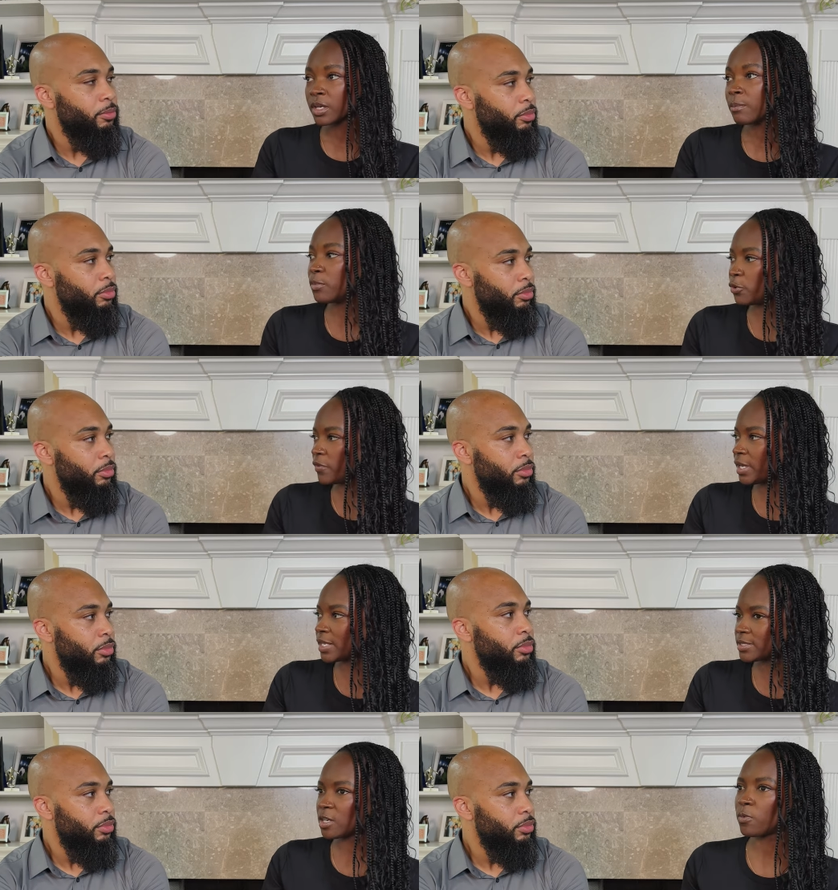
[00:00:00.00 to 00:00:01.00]
Speaker 1: move in.
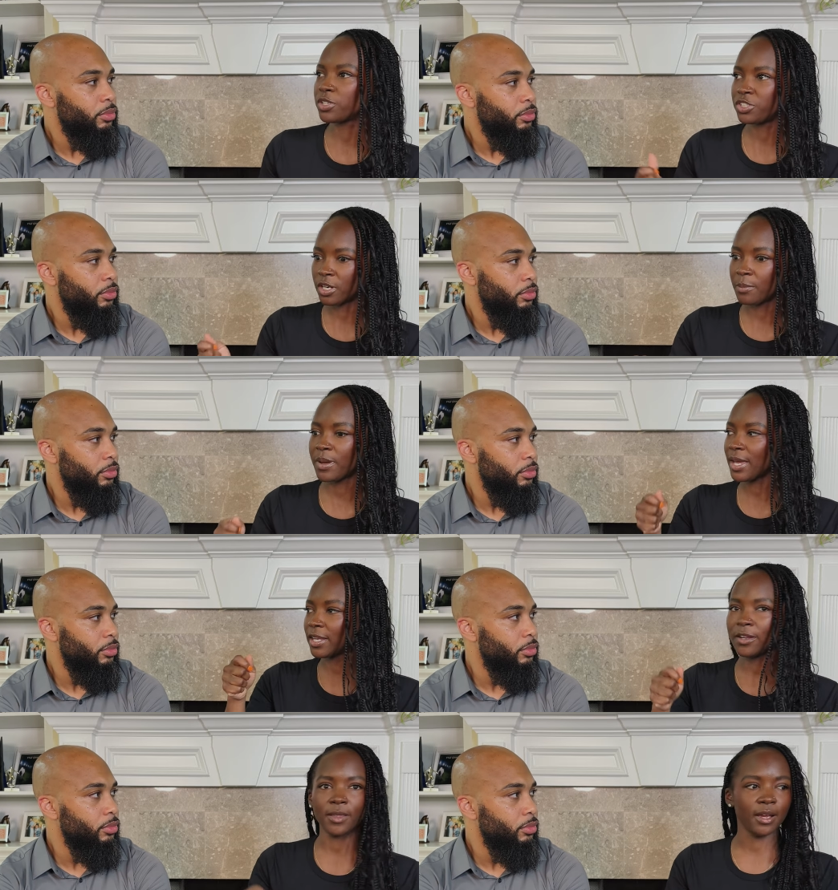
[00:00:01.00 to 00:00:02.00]
So once you're unpacking,
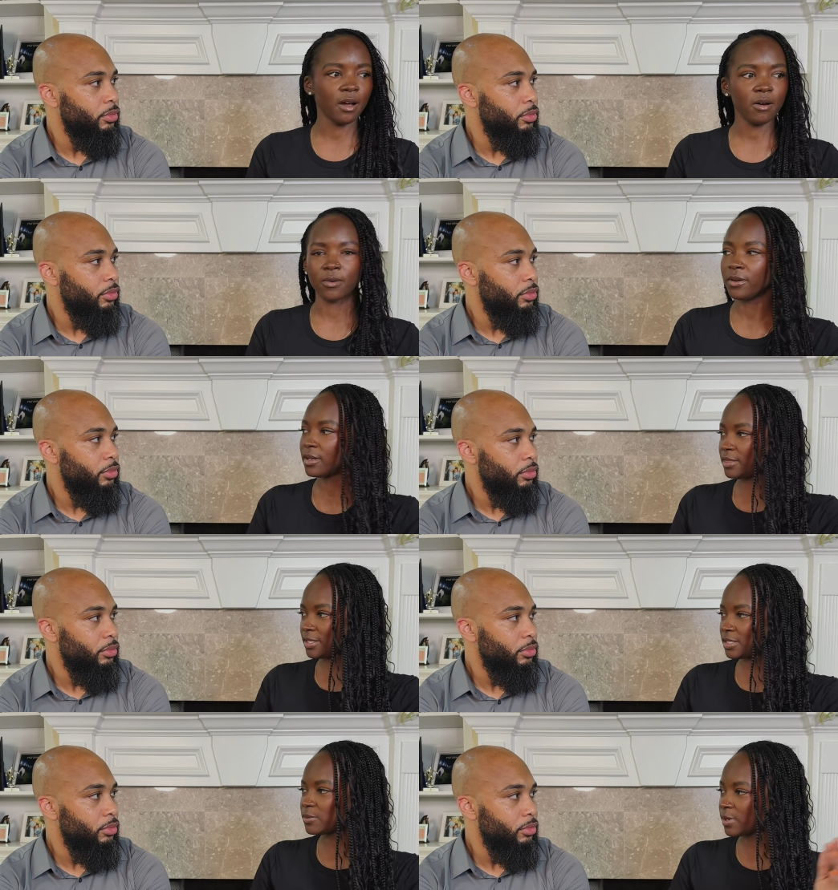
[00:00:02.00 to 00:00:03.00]
you're like, oh, this
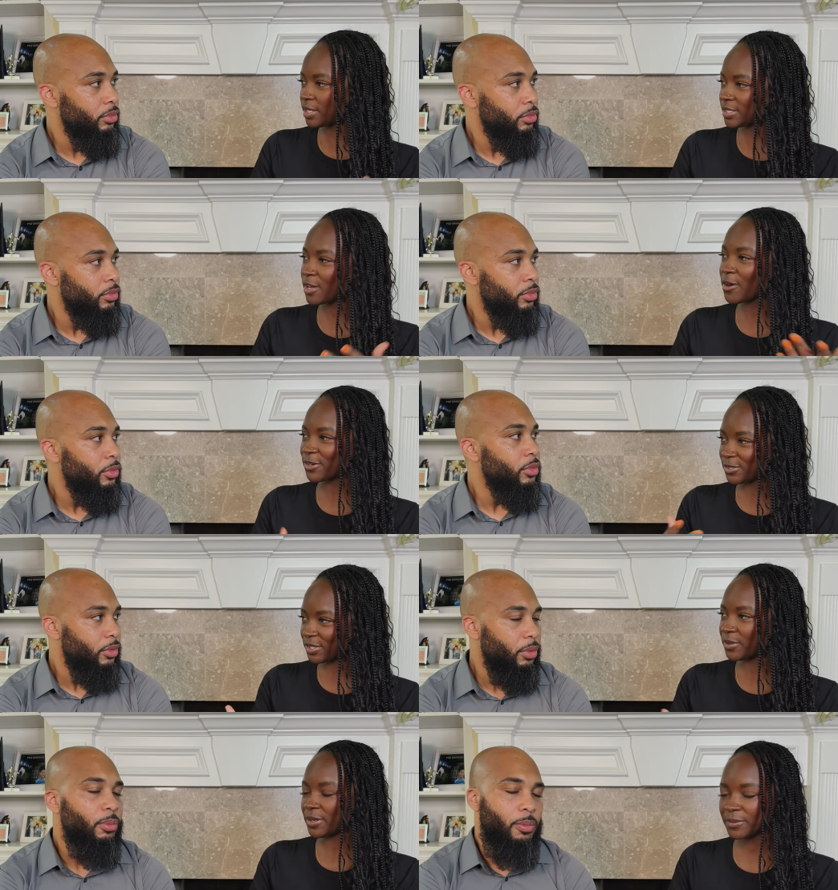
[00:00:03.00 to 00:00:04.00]
is where this goes,
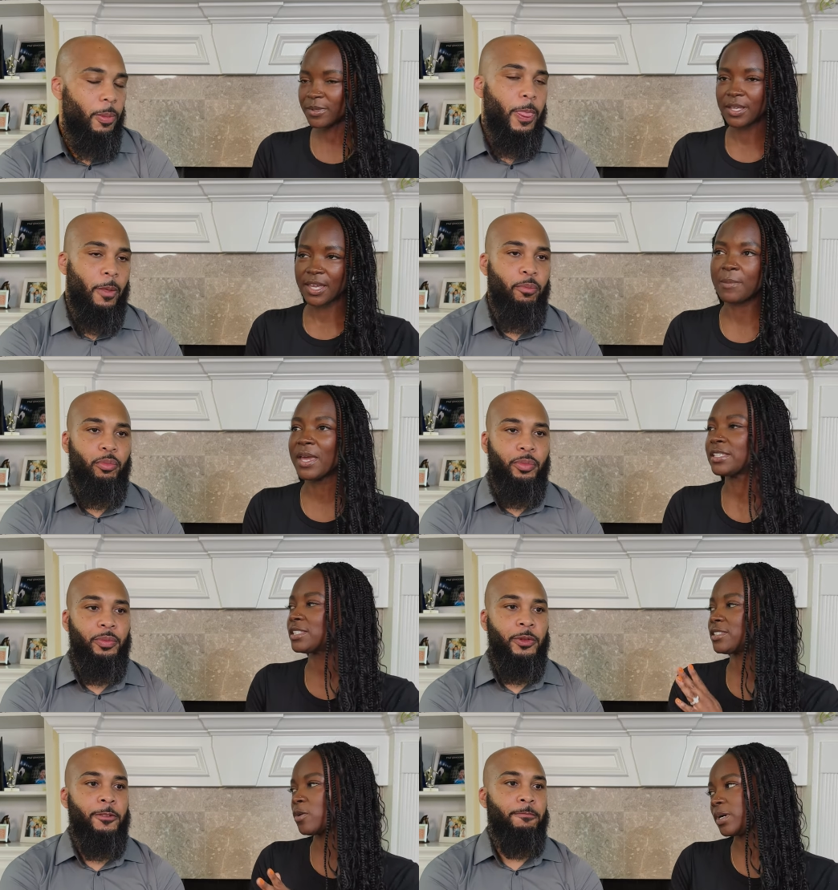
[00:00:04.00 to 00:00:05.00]
you know? It makes it
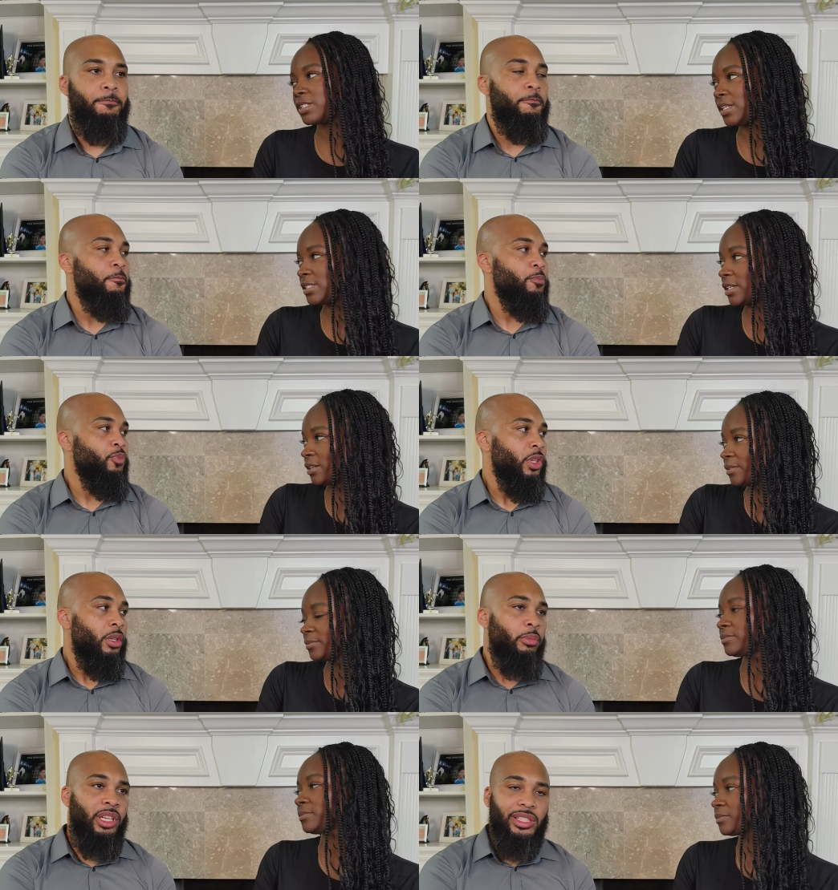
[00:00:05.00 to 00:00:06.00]
so much easier.
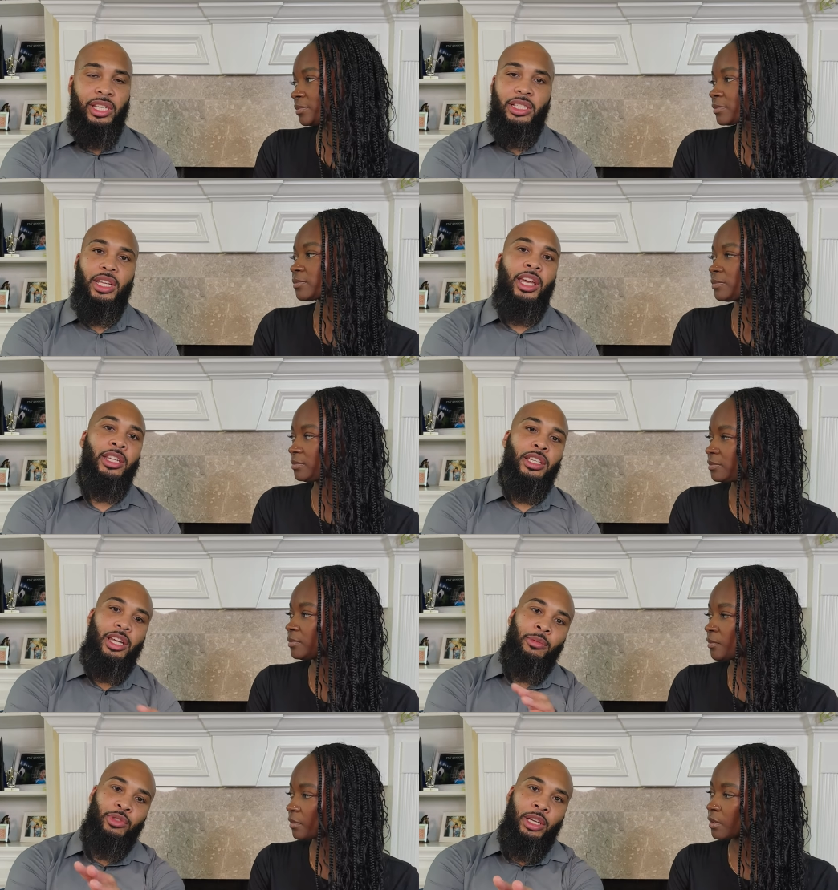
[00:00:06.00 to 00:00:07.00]
Speaker 2: Makes sense. And
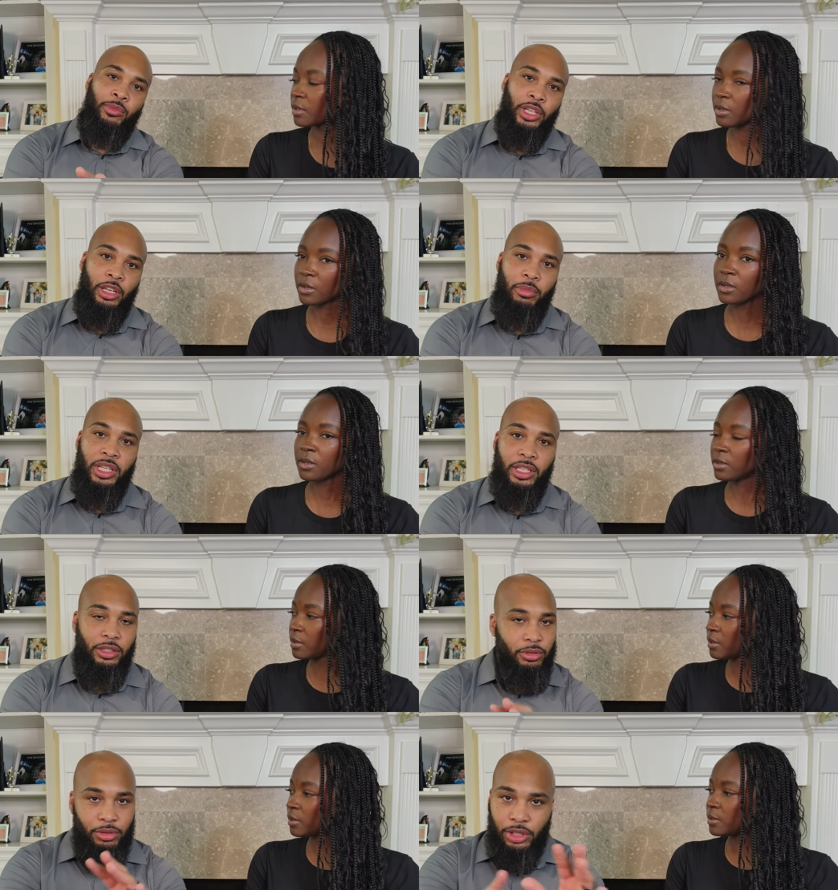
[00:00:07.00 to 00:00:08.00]
I'm I'm gonna be
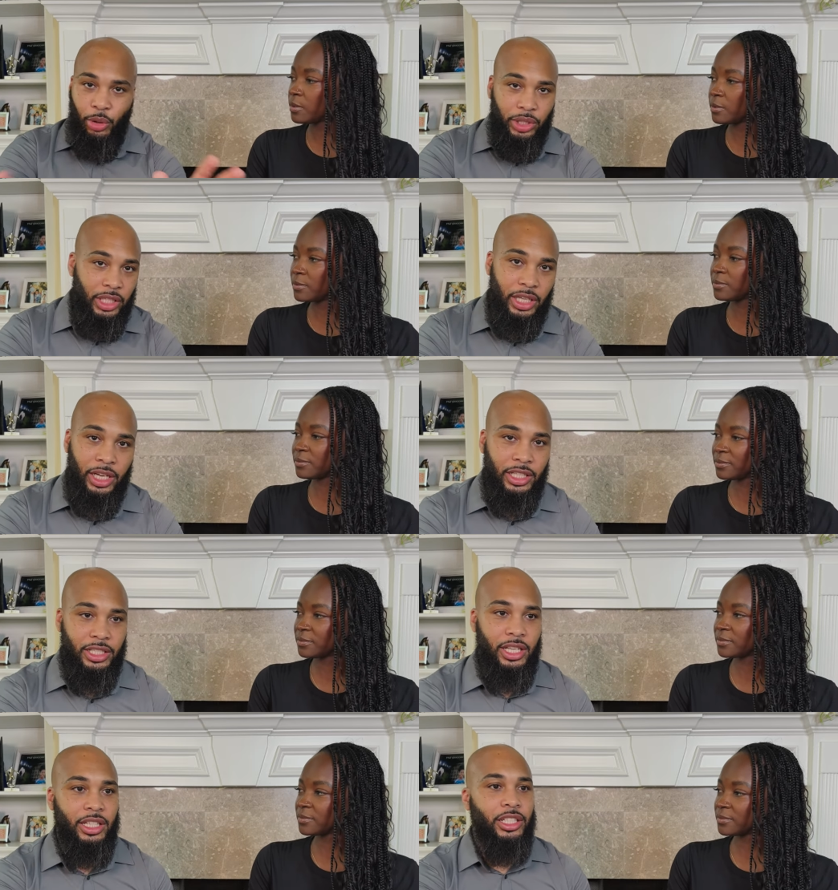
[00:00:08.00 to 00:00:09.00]
totally honest,
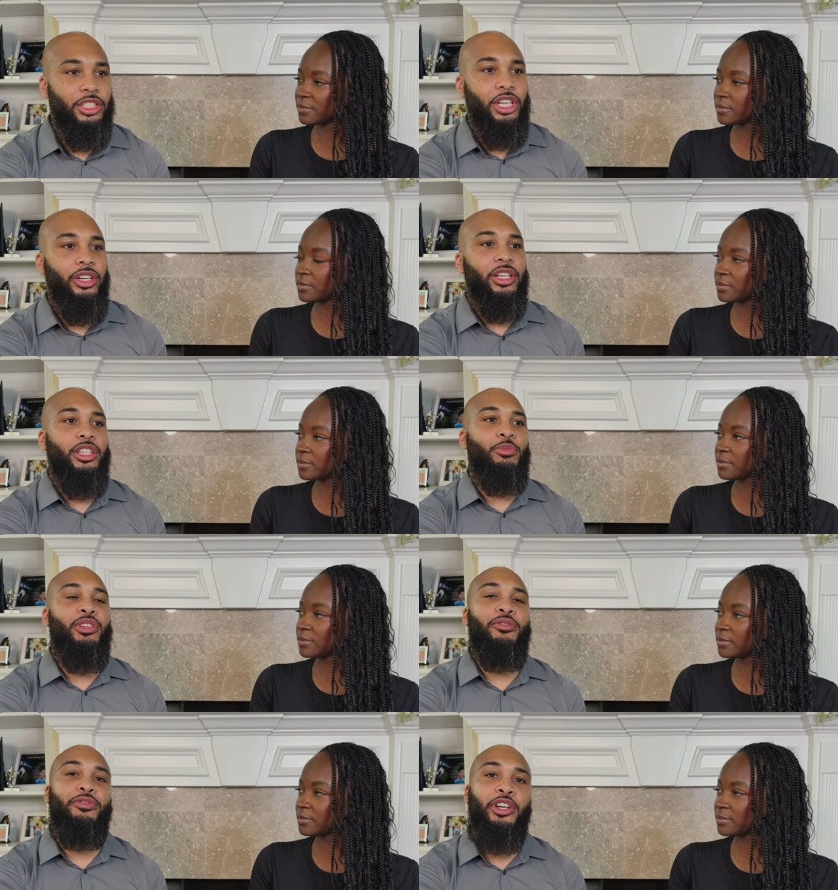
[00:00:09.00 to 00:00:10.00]
I think Gerica is
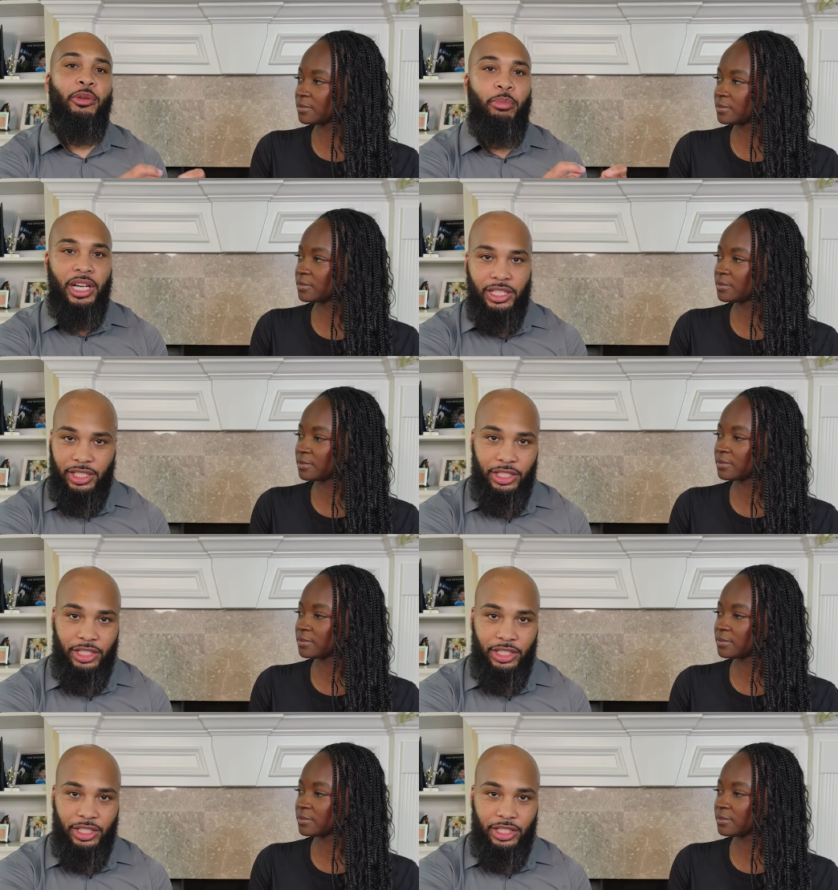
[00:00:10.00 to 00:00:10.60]
being very modest